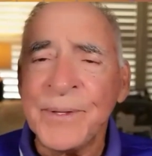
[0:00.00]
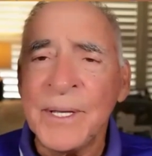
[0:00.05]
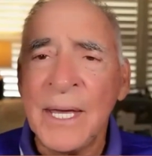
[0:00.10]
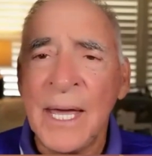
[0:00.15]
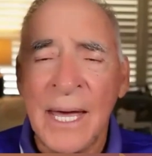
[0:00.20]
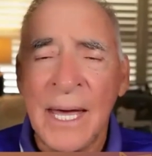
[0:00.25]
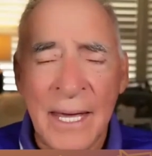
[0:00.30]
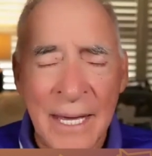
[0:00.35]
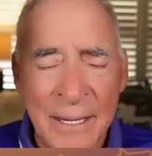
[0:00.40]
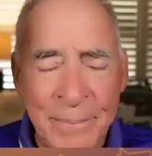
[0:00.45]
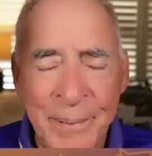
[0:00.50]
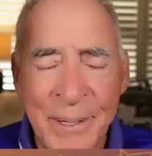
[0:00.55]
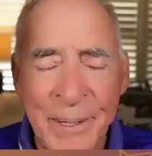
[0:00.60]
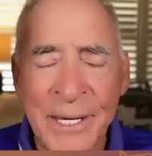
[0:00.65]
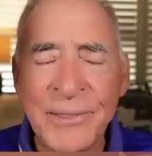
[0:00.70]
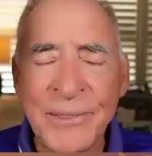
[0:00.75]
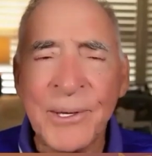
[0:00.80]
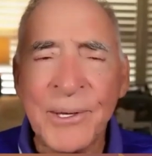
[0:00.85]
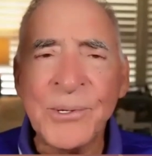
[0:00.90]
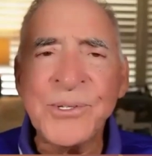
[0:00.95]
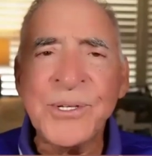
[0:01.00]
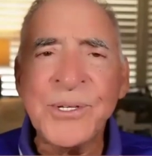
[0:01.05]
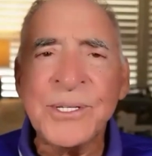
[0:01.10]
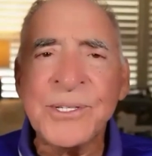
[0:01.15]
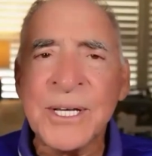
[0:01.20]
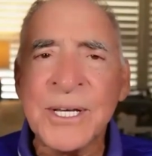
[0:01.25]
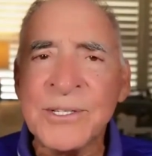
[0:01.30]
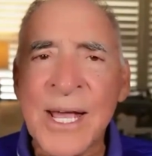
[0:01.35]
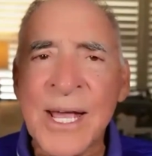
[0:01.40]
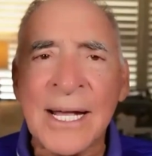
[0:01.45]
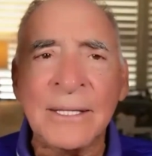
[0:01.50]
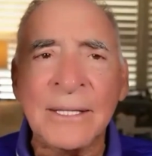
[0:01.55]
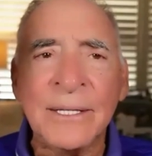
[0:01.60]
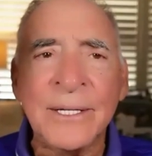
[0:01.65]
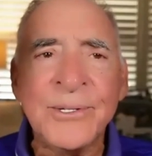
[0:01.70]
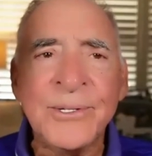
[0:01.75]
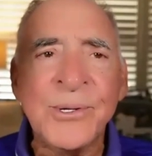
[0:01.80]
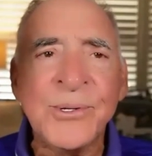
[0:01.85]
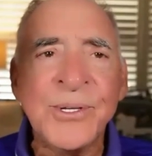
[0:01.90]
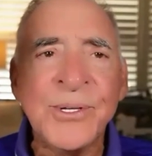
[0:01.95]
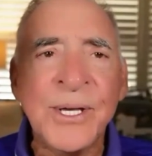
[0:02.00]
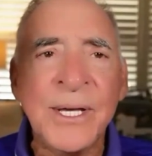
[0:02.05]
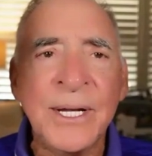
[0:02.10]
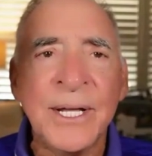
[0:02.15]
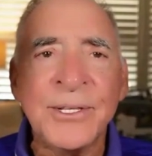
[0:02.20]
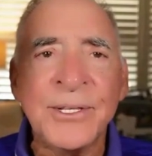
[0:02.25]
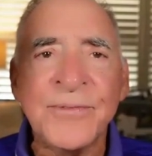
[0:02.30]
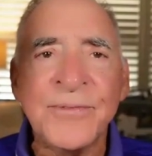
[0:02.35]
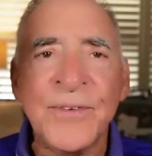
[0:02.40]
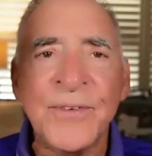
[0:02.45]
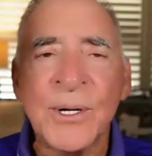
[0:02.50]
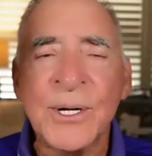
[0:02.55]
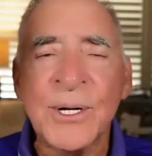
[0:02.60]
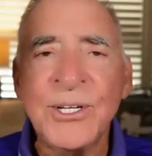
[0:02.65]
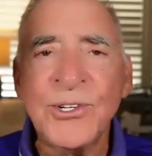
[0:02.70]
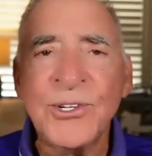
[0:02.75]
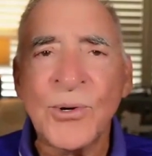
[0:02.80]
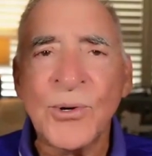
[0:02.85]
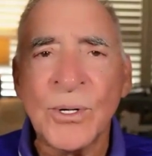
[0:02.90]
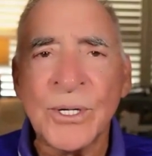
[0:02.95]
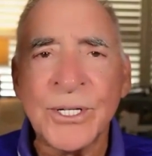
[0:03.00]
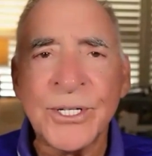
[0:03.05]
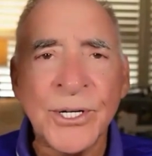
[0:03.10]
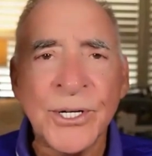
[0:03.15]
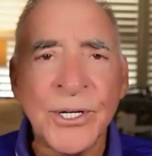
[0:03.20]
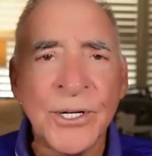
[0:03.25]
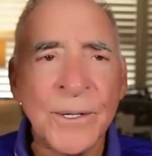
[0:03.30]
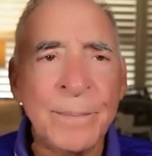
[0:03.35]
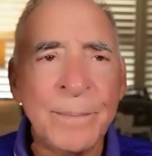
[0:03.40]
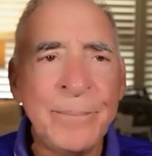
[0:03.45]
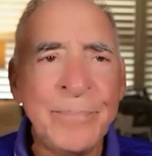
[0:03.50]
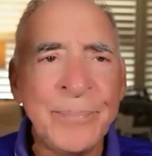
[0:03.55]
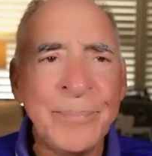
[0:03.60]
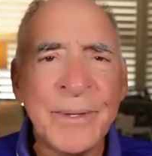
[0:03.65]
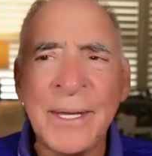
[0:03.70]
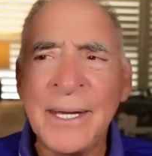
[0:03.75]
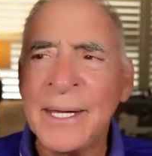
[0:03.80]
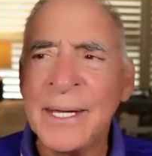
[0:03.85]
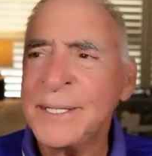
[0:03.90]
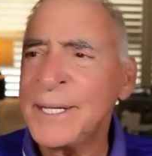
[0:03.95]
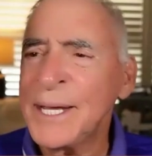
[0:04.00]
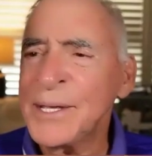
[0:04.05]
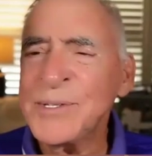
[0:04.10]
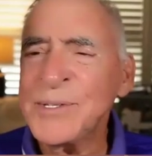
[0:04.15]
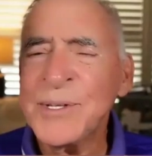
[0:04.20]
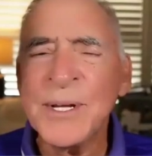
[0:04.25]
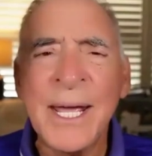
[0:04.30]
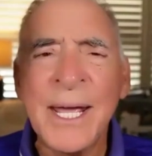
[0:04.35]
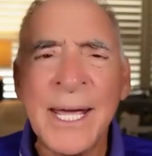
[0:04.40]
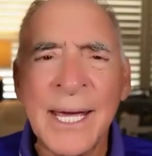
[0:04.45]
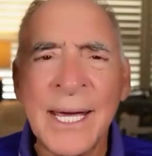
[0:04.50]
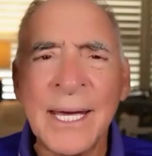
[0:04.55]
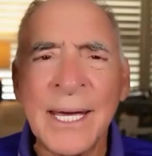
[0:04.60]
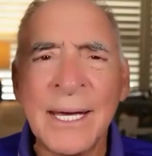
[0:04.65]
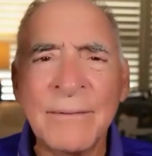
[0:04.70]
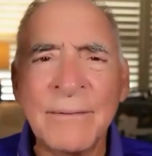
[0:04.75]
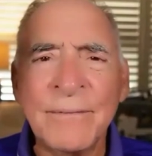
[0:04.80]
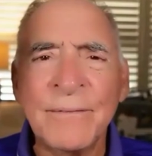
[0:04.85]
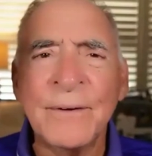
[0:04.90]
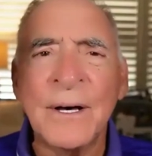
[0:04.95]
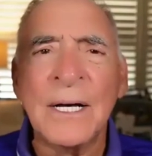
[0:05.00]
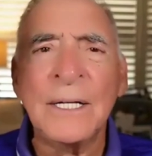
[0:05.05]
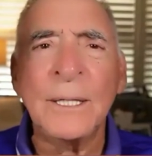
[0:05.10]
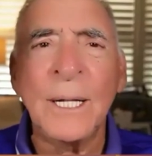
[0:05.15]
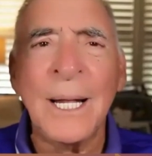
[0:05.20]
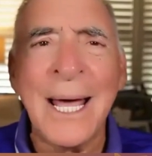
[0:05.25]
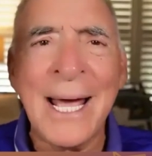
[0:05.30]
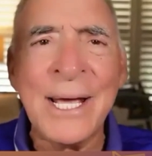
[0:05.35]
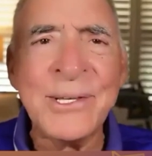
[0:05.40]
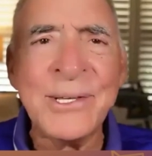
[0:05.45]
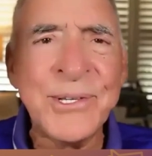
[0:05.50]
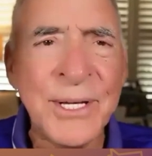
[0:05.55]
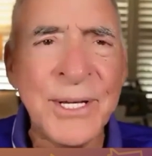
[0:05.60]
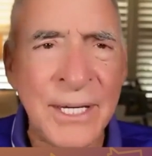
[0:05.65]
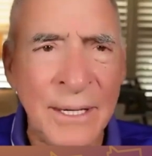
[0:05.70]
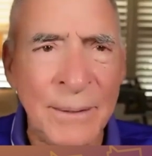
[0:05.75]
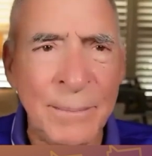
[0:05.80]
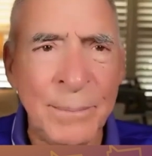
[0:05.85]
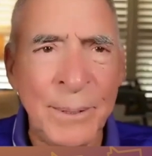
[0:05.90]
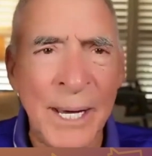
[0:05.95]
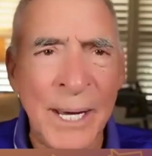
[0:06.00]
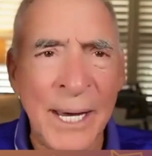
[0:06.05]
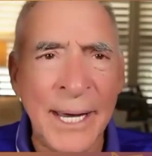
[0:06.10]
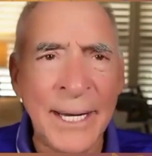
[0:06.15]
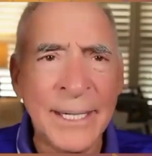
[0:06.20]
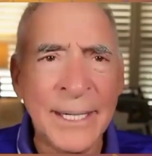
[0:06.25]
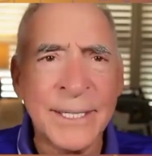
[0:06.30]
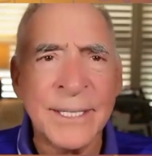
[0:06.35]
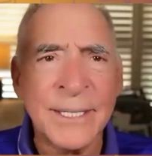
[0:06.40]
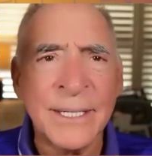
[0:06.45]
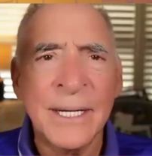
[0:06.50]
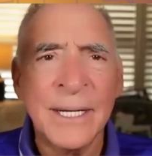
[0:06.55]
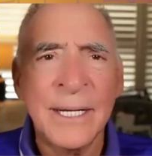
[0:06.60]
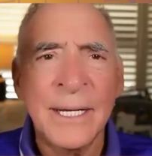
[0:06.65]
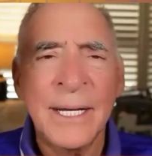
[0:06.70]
And pathos is exactly as you said. It's very short term. It doesn't have a lasting impact.